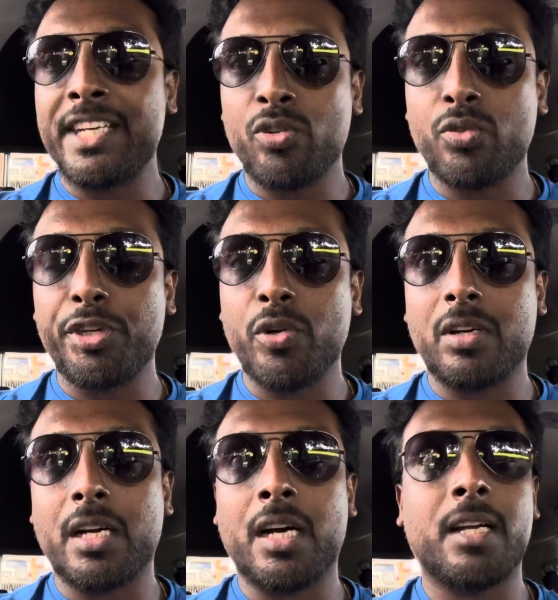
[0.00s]
onto your
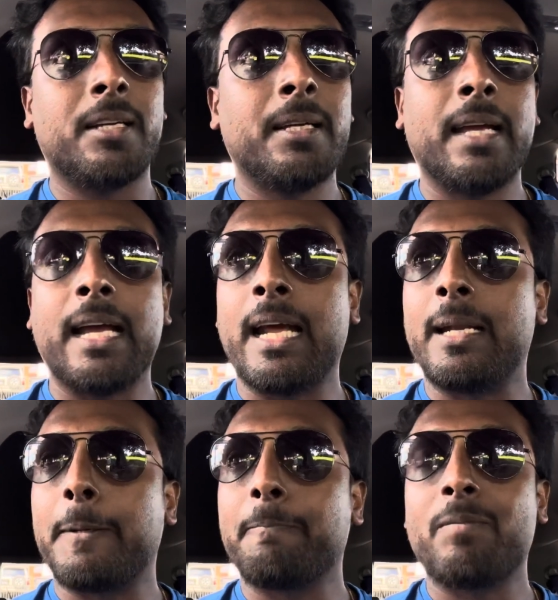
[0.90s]
car
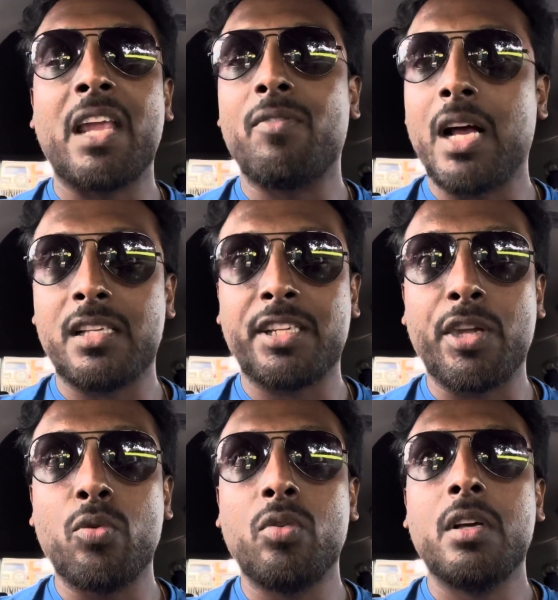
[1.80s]
and he will ask
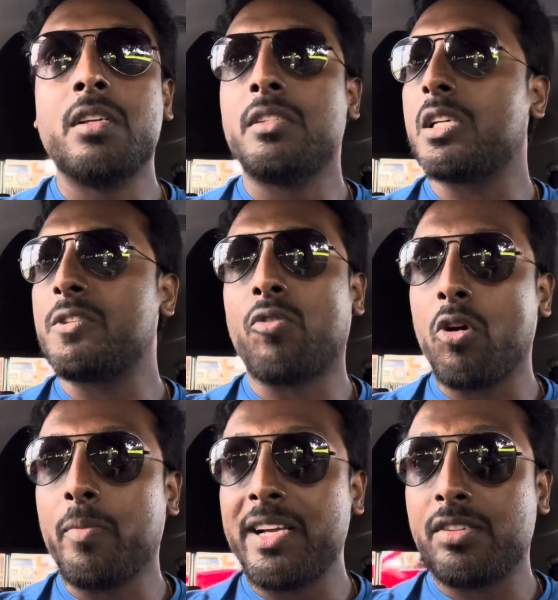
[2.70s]
you, just follow
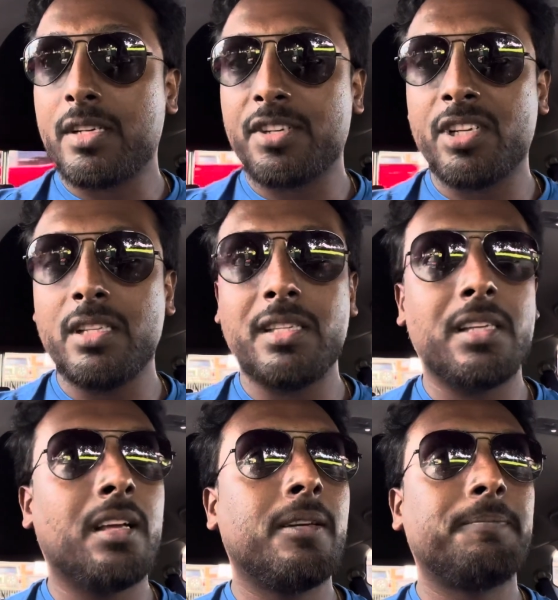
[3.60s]
my instructions,
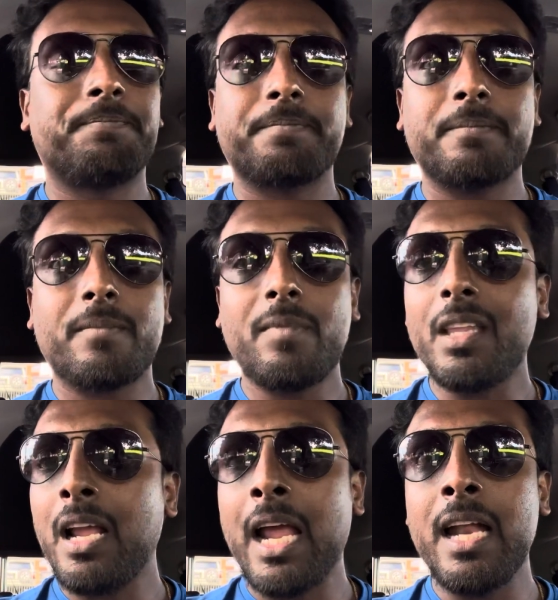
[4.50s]

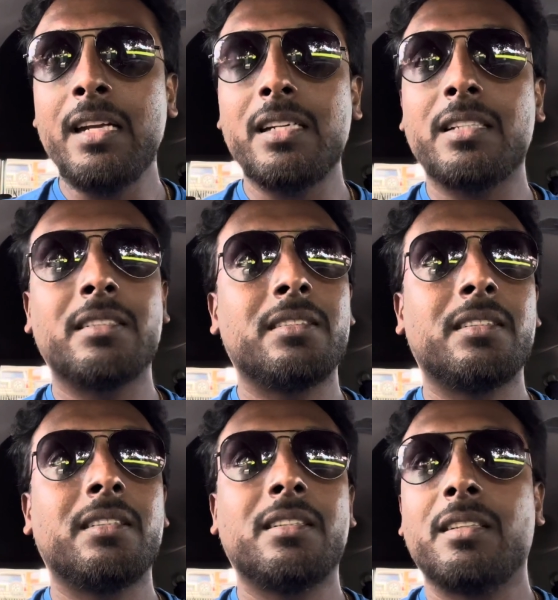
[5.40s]
and
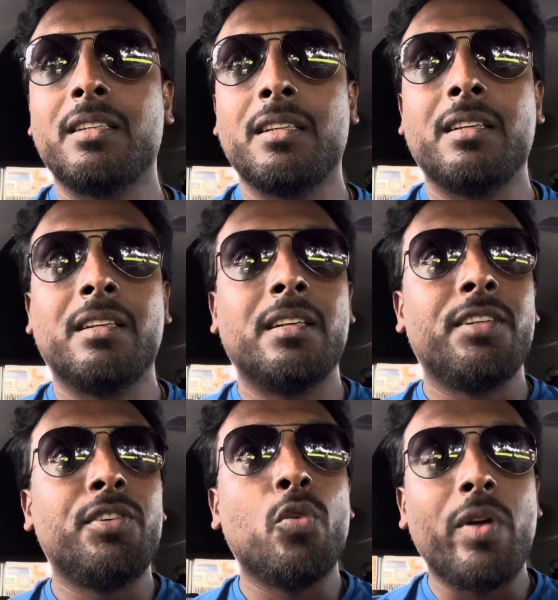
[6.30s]

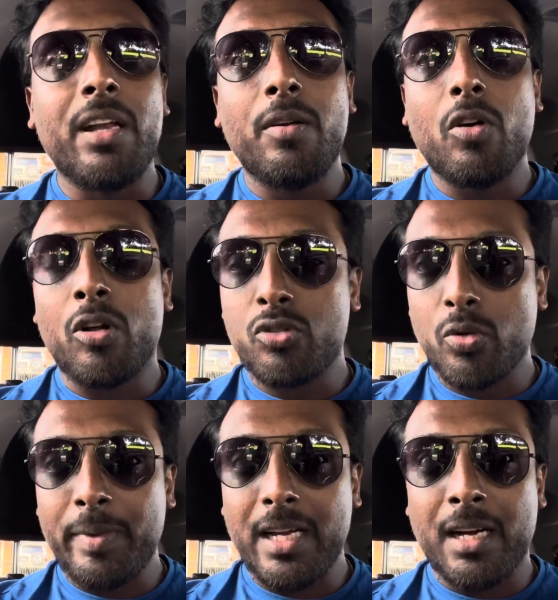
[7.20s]
you will also
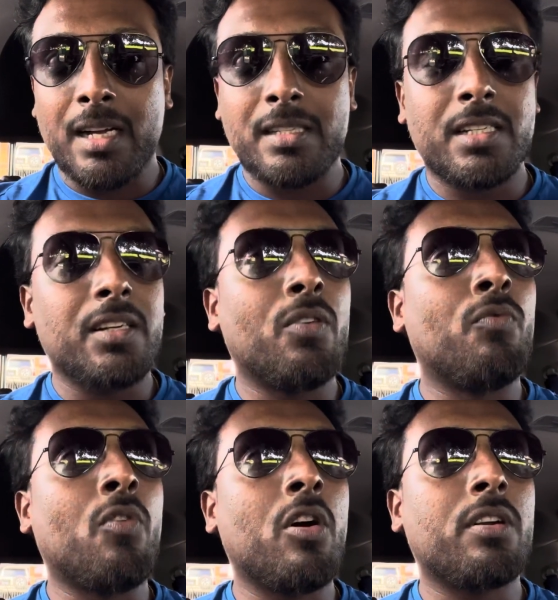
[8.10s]
be asked
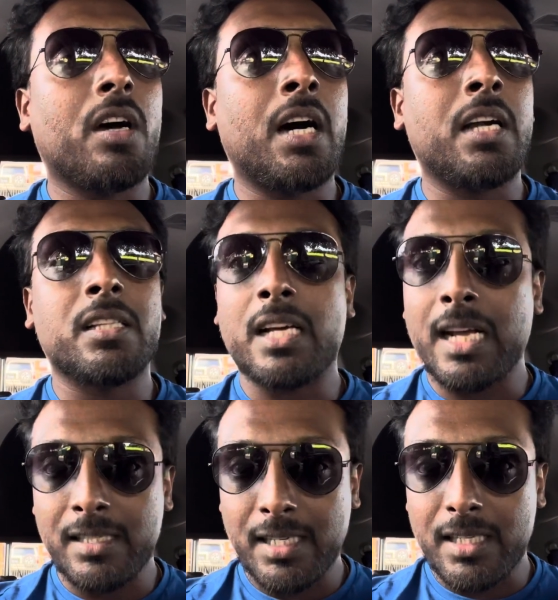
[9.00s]
what are the
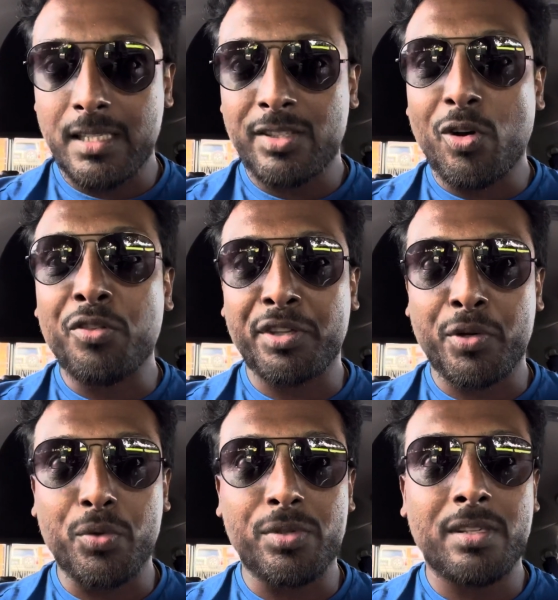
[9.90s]
hazards on the
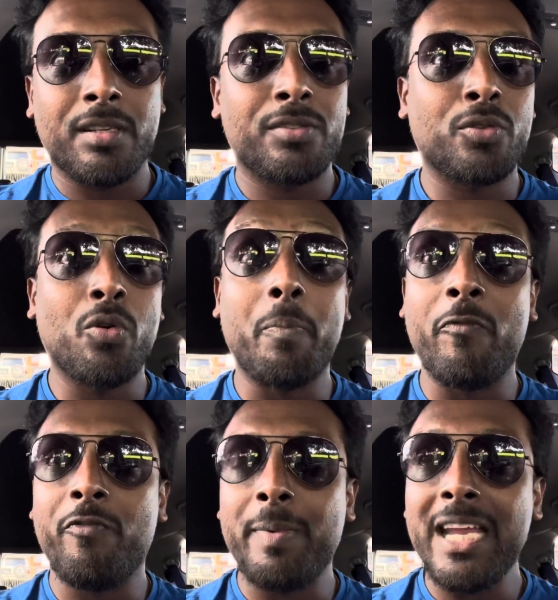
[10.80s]
roads. So
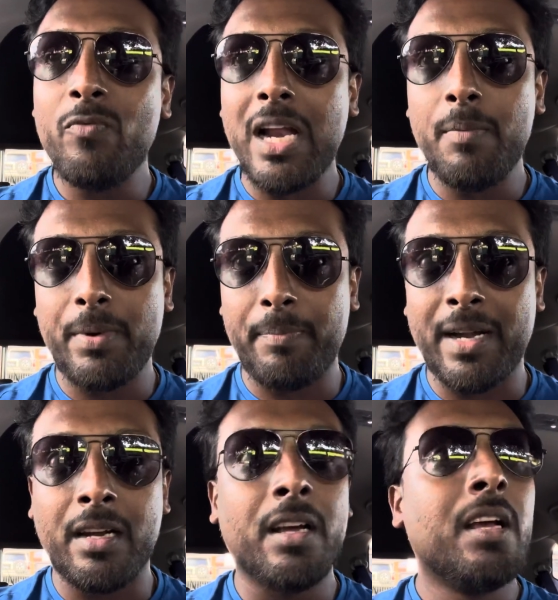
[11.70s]
be well
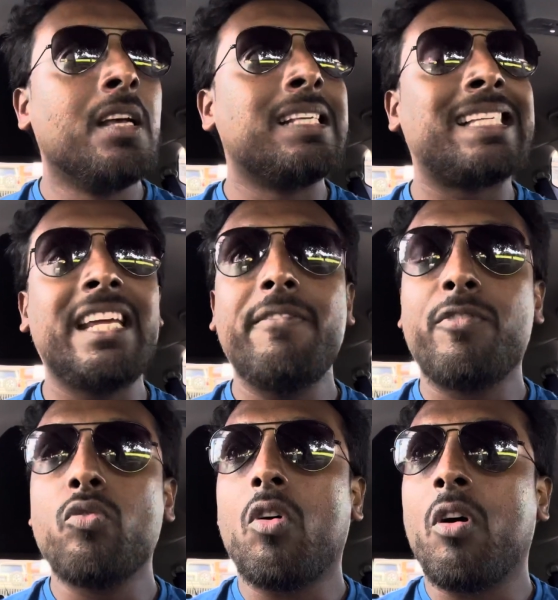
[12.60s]
prepared. See
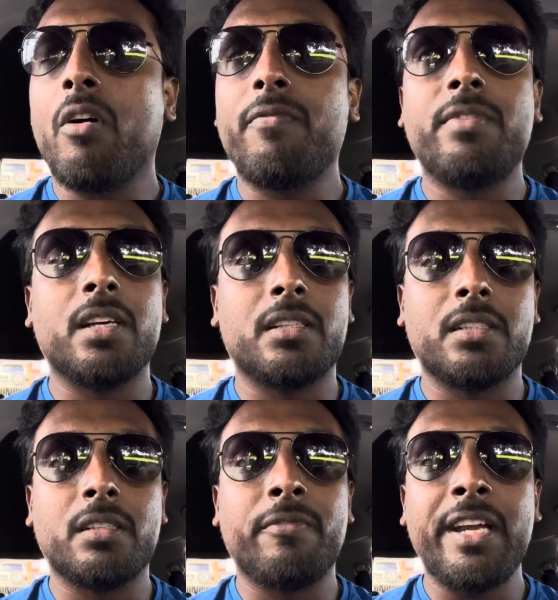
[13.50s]
few of
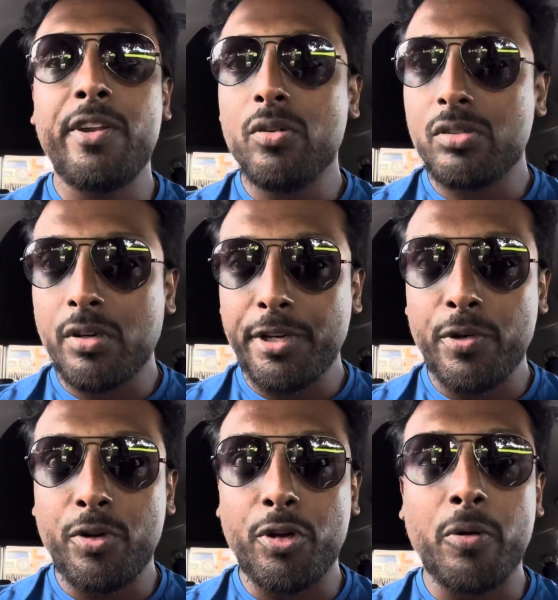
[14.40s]
the videos on
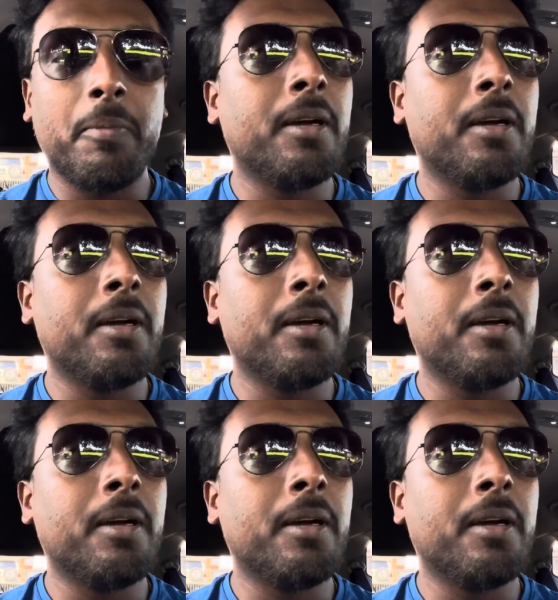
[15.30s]
YouTube.